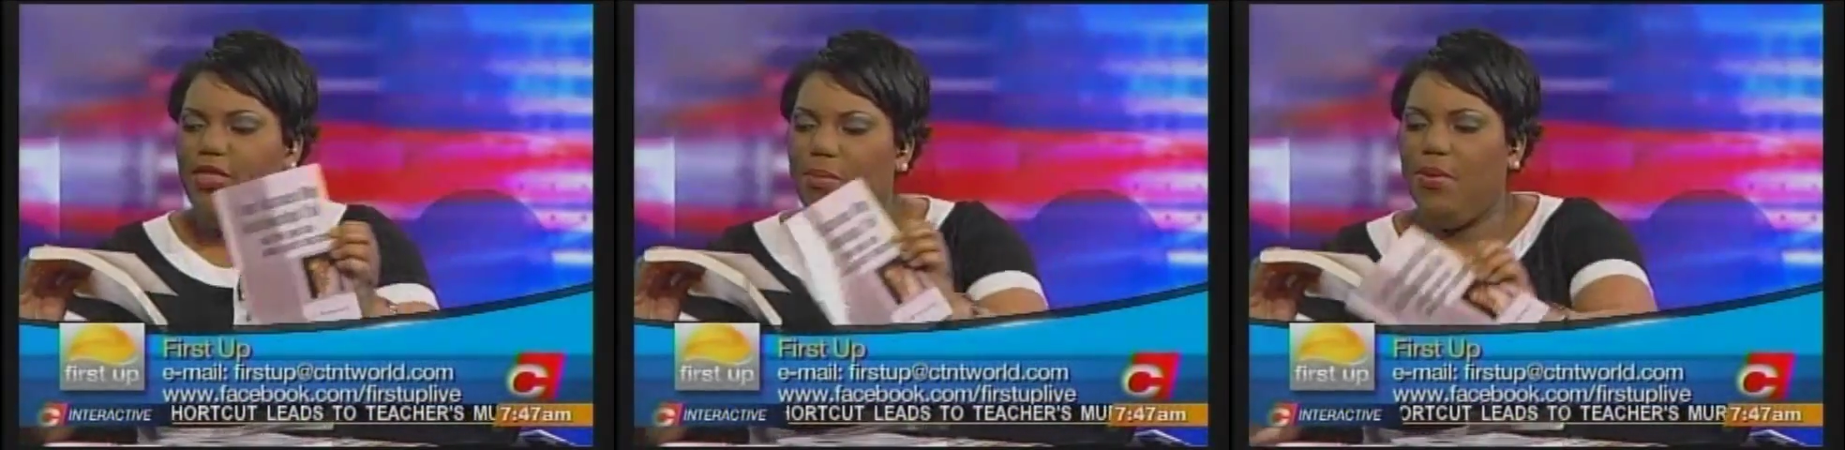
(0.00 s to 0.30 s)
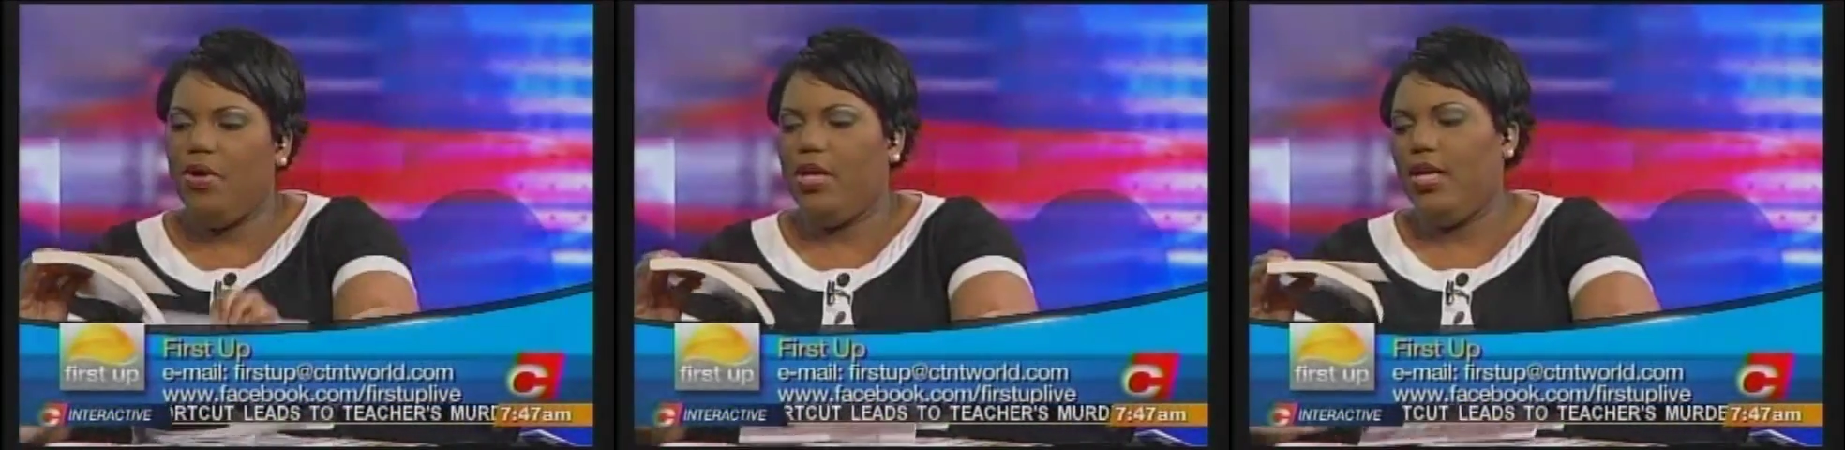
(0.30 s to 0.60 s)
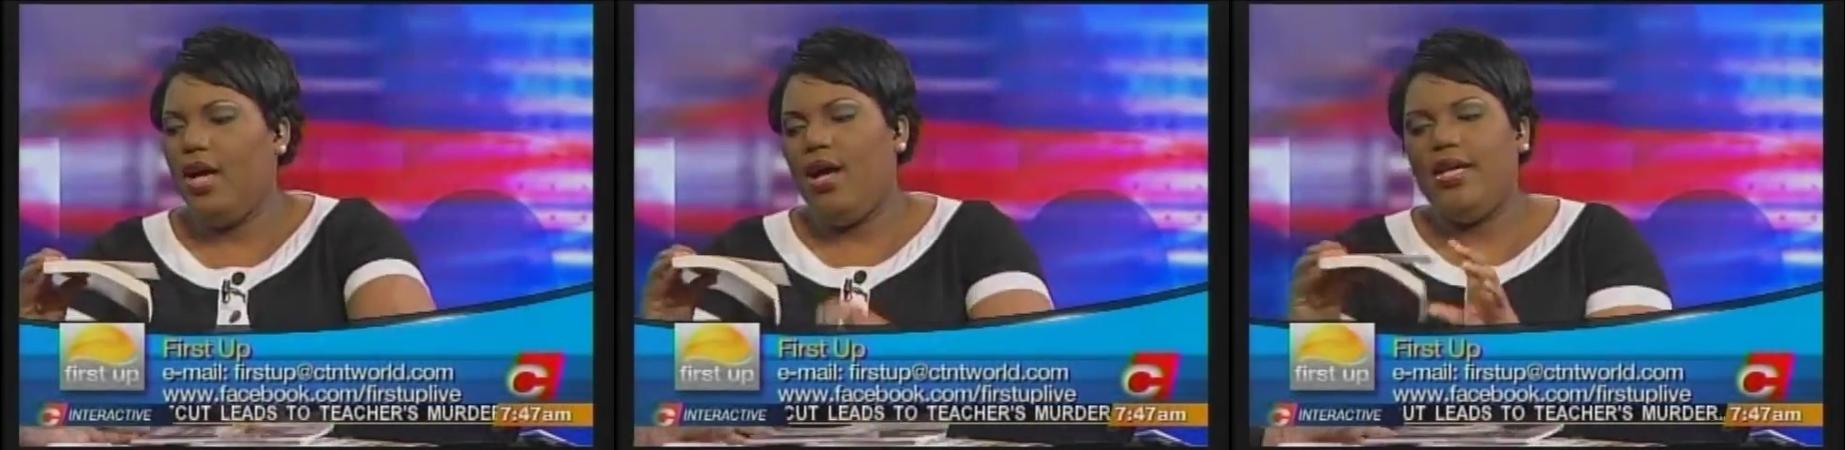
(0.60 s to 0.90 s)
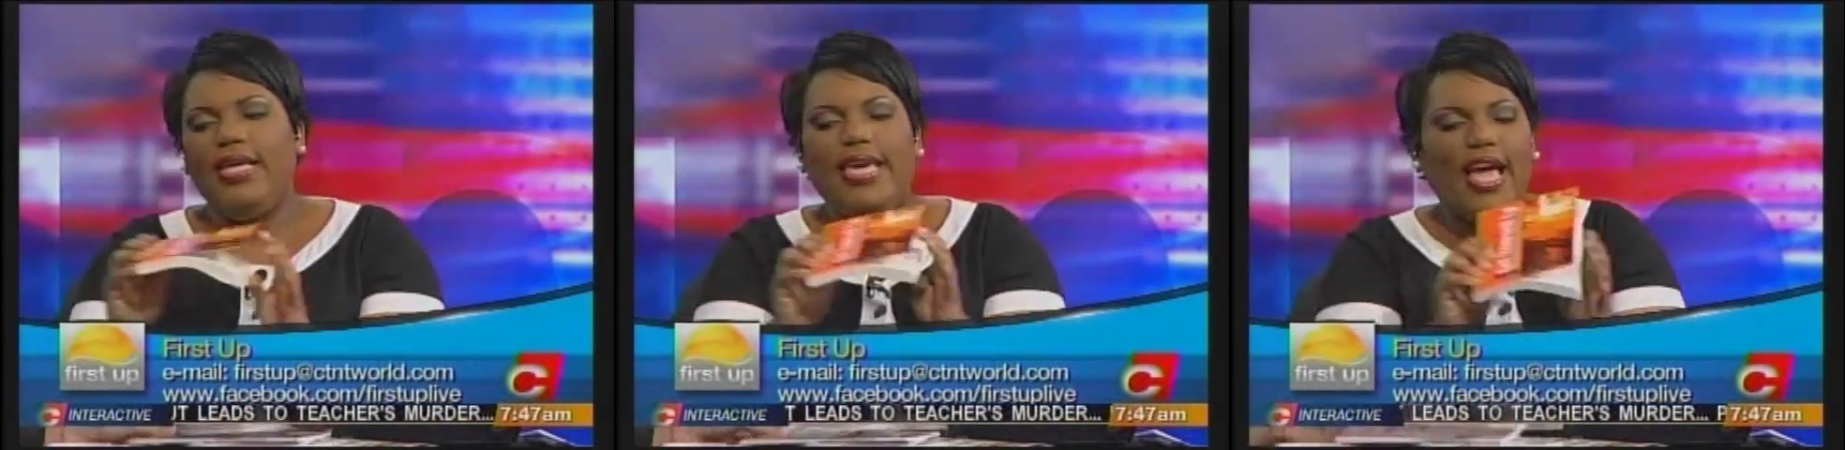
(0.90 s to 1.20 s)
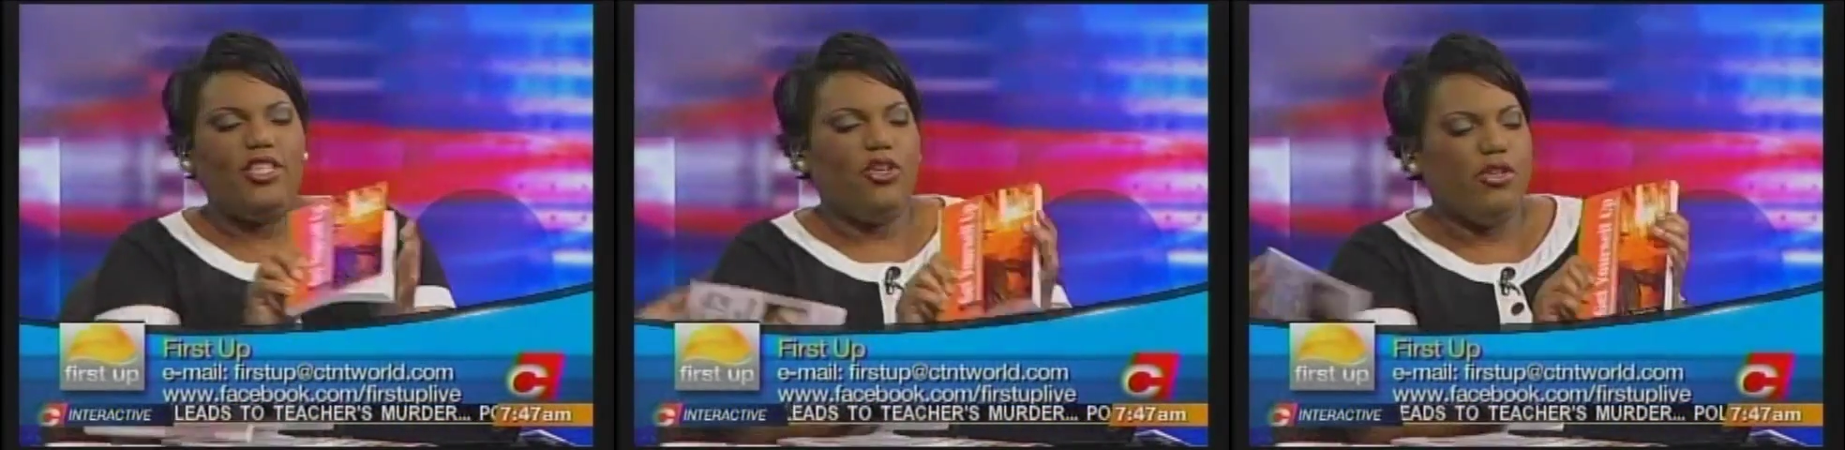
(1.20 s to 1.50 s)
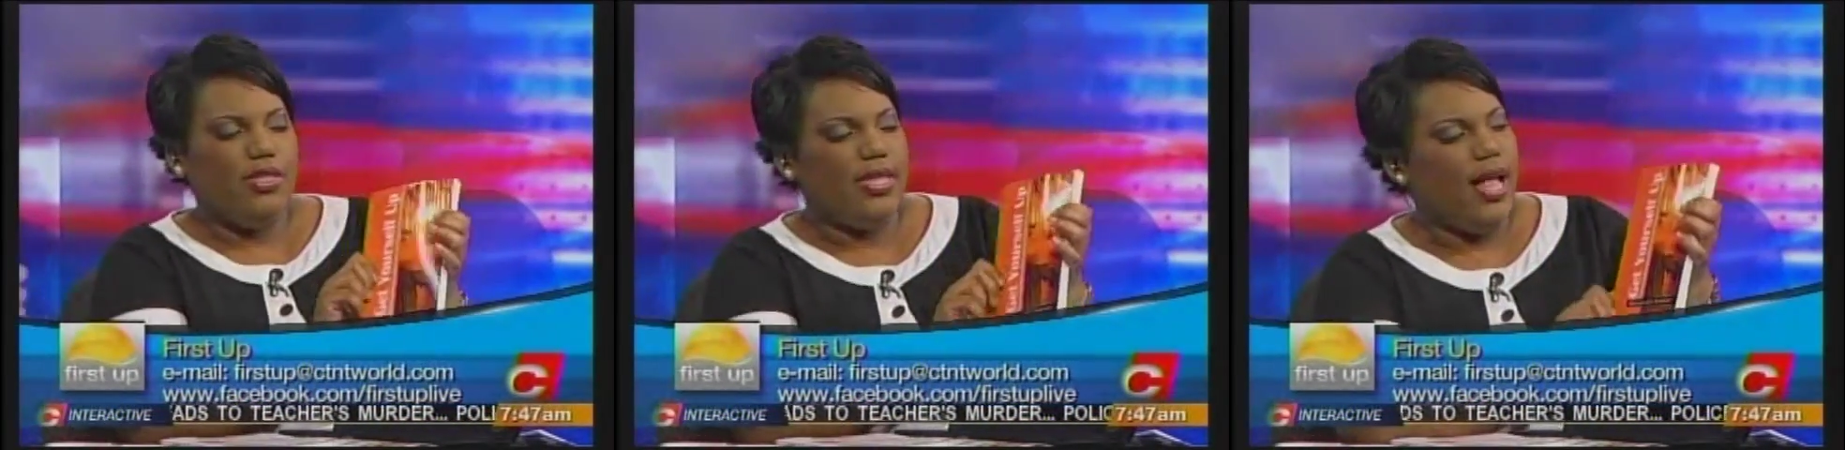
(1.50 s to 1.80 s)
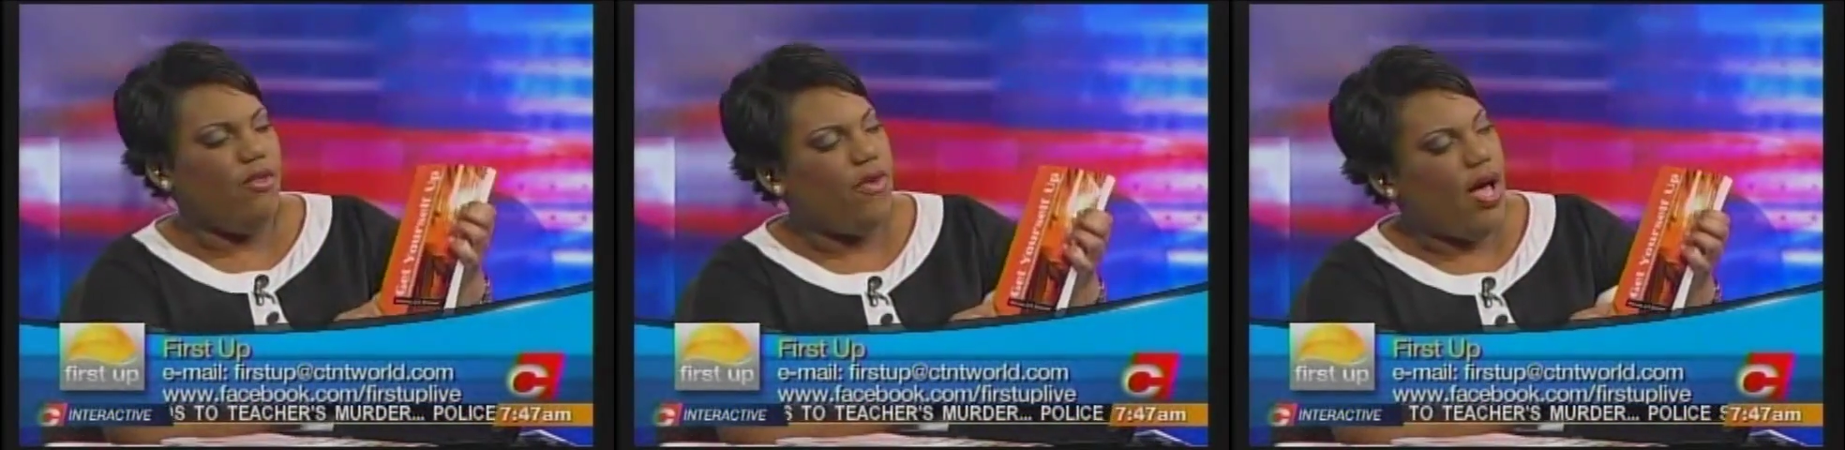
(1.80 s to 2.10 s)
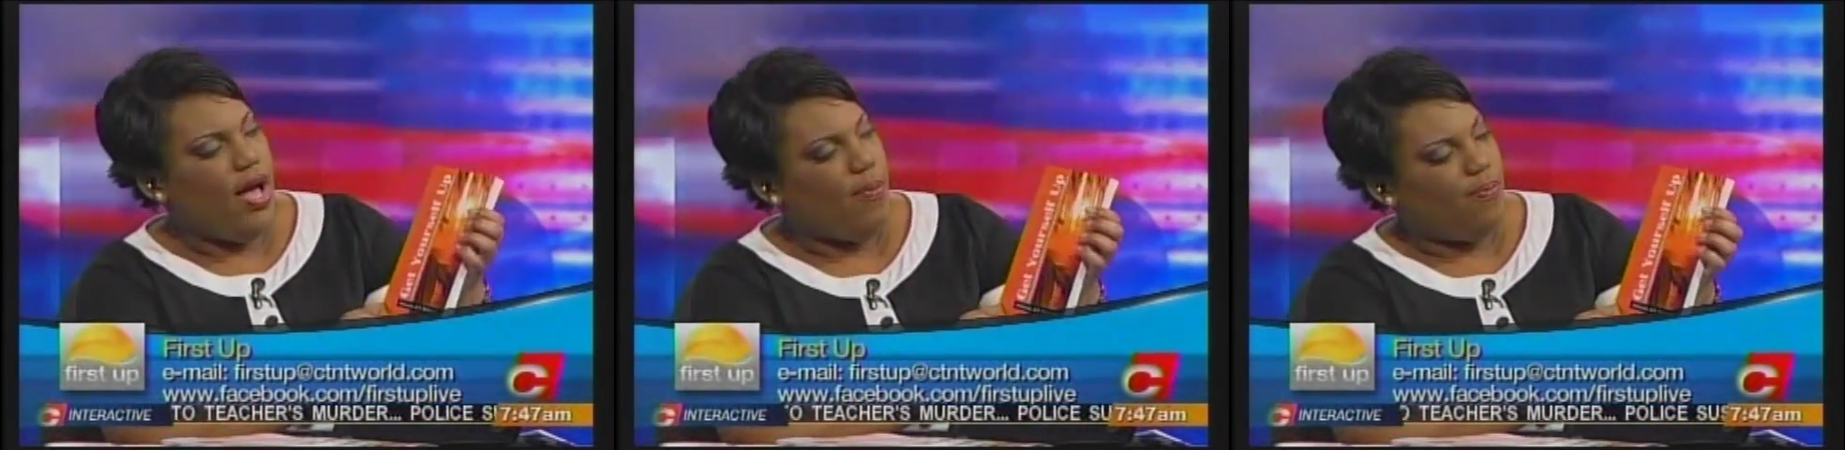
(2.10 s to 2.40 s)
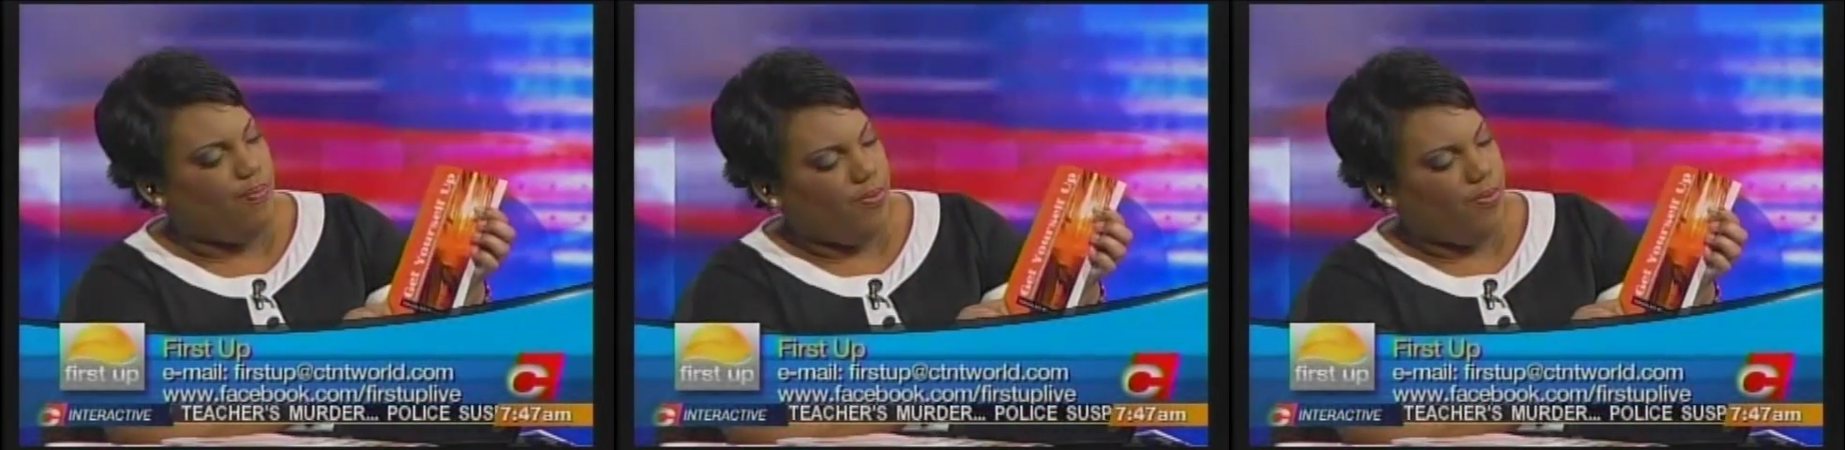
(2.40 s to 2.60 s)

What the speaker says: book, Get Yourself Up.